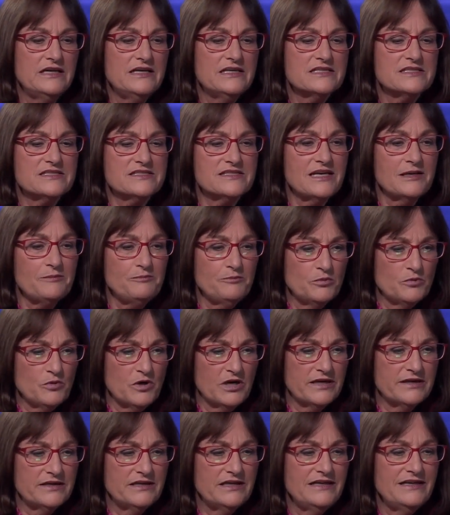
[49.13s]
Step
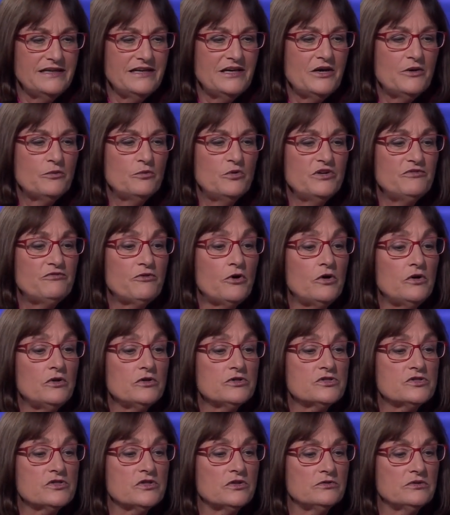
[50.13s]
one, we've
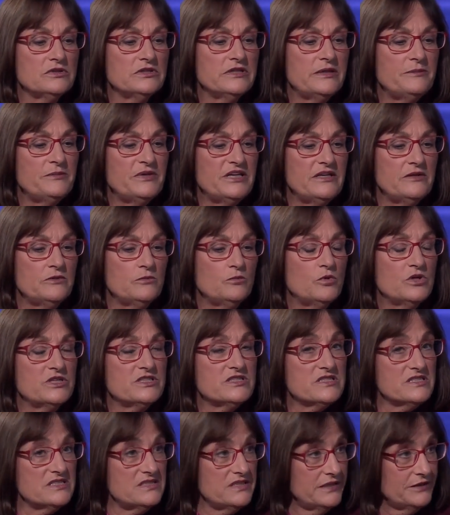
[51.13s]
also limited what
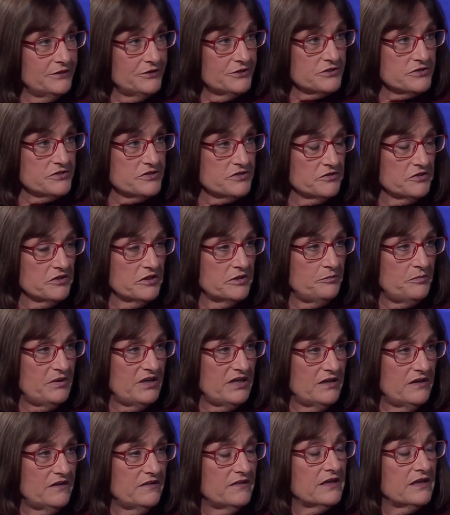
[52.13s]
seniors are going to pay.